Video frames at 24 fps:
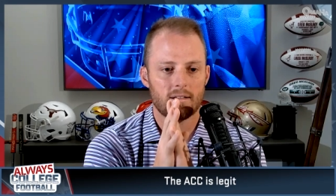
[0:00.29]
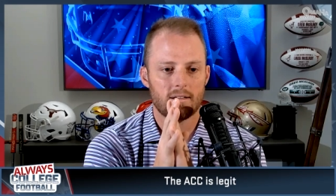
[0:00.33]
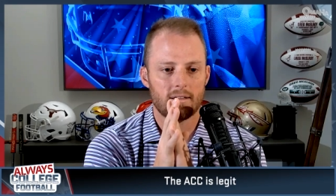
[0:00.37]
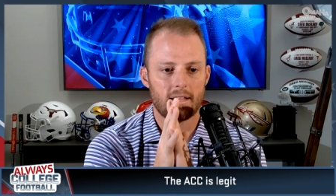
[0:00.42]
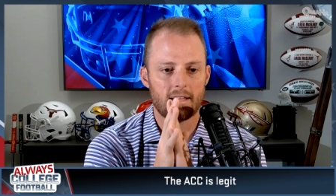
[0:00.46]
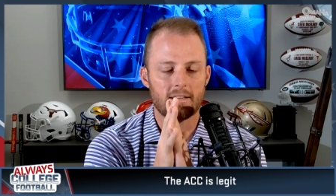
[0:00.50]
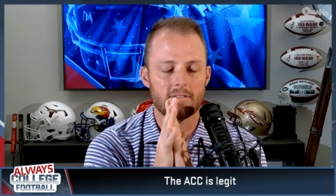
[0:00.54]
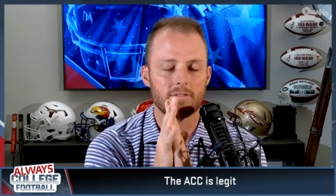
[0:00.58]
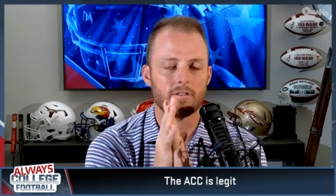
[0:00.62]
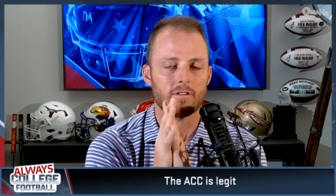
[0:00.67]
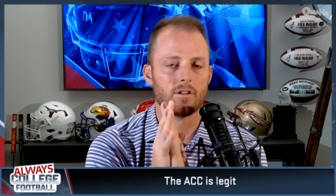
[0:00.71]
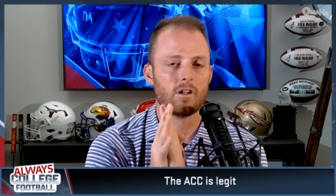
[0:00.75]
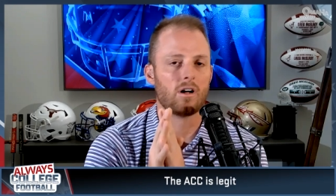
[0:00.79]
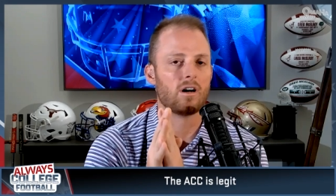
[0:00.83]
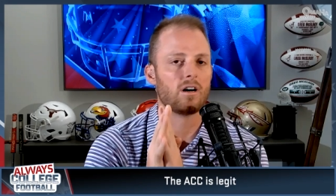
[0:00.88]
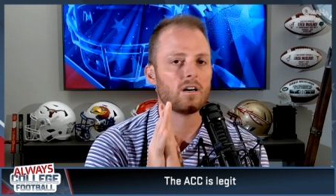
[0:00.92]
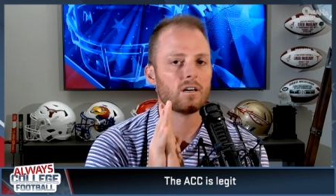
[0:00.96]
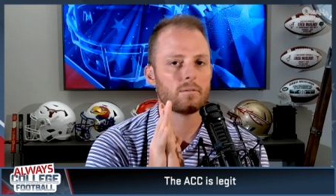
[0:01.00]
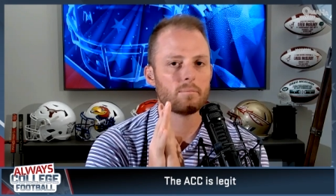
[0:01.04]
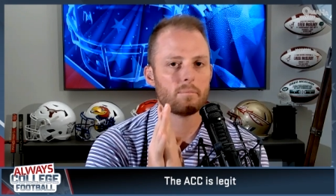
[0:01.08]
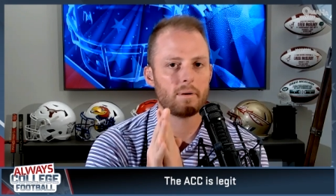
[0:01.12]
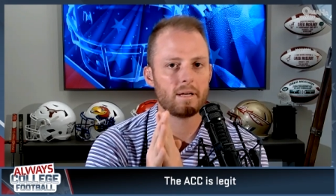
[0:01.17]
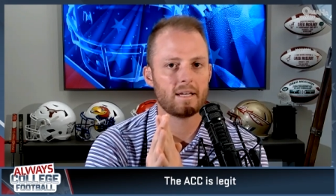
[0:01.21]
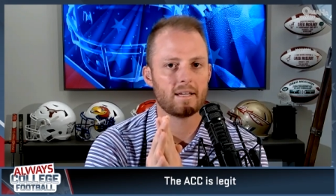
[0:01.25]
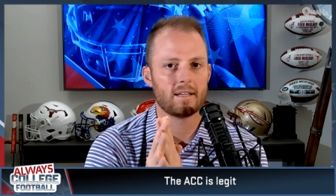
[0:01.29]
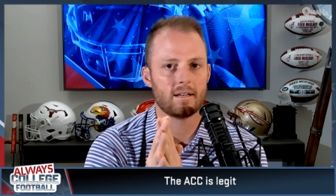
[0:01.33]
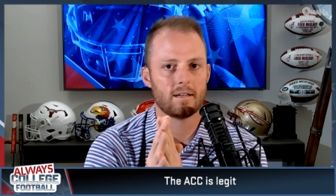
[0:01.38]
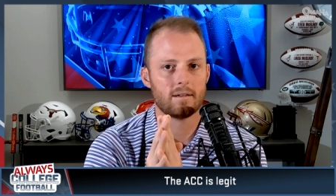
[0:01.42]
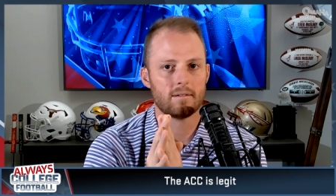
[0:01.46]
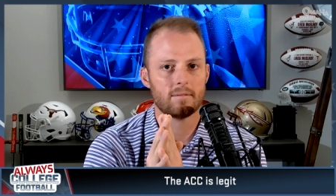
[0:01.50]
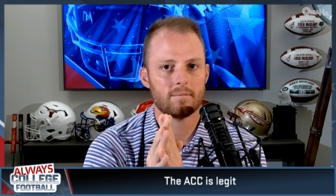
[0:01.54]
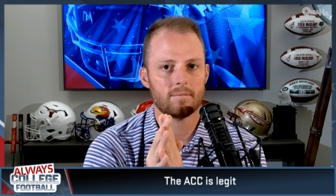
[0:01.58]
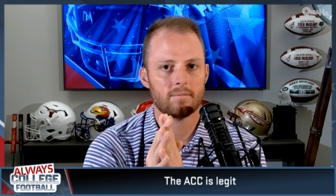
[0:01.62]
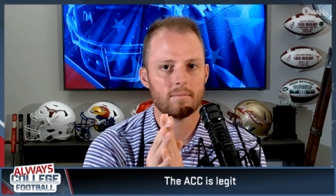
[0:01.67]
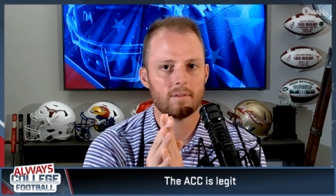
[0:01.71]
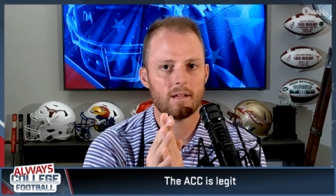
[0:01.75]
They have long
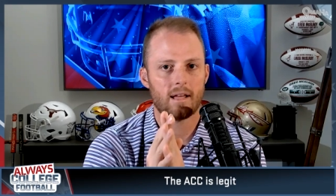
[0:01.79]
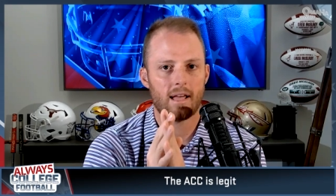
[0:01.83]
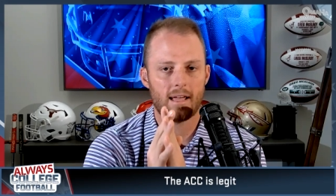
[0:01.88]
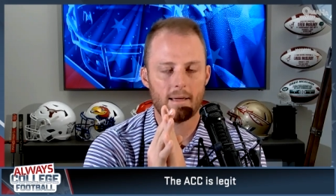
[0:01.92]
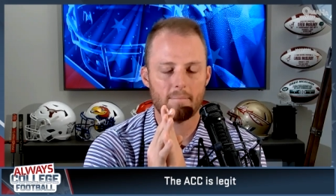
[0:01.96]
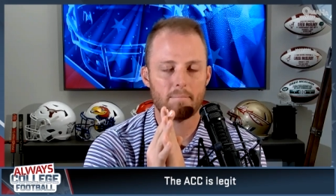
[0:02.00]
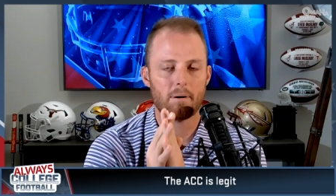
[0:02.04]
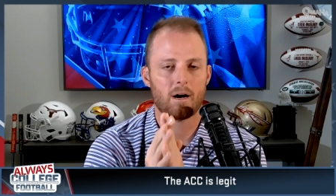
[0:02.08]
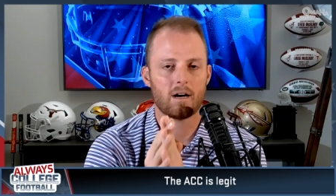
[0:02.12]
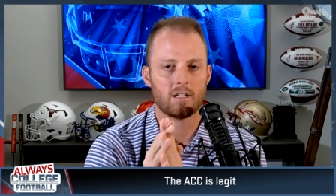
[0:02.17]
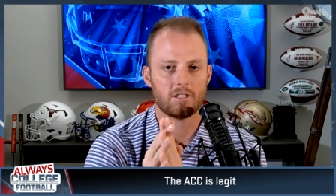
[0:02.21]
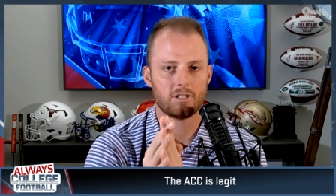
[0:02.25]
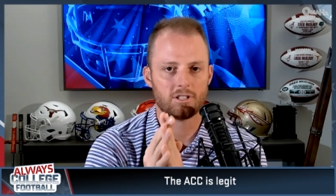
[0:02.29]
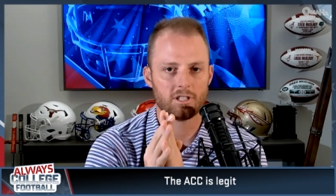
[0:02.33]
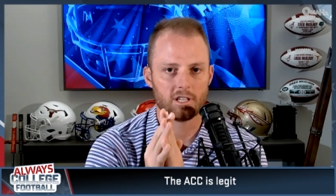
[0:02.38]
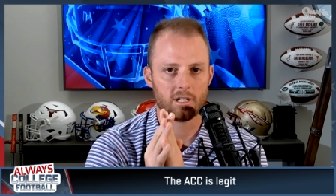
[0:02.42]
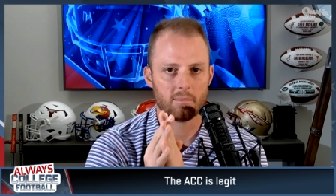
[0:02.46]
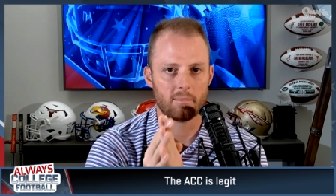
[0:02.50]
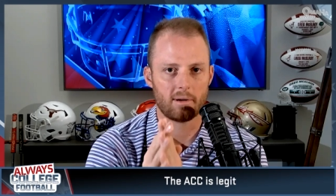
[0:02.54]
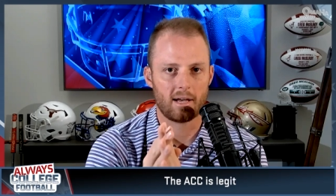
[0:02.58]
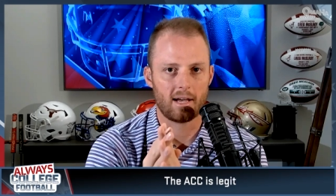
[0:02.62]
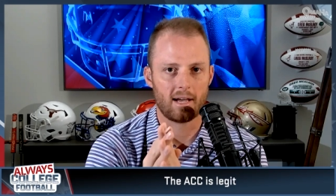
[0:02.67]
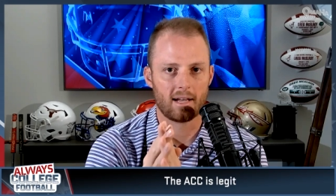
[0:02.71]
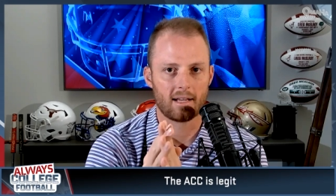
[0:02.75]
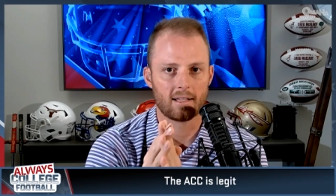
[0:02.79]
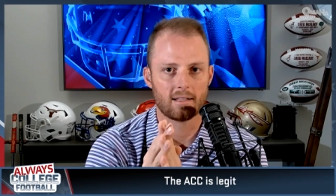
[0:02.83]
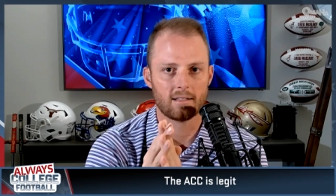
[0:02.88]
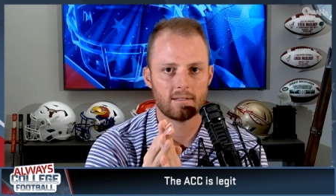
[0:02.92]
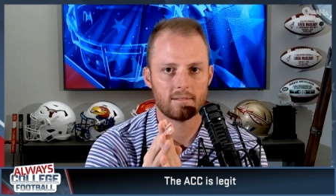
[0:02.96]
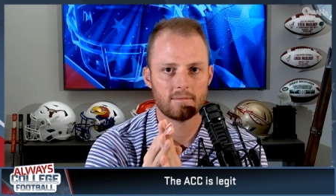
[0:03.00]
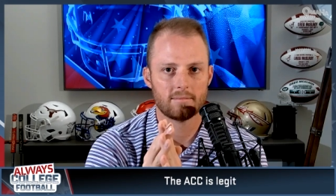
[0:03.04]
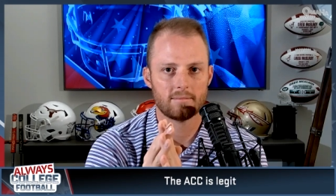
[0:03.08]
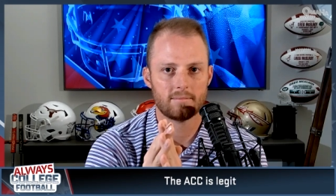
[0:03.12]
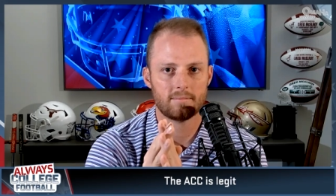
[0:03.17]
been a punching bag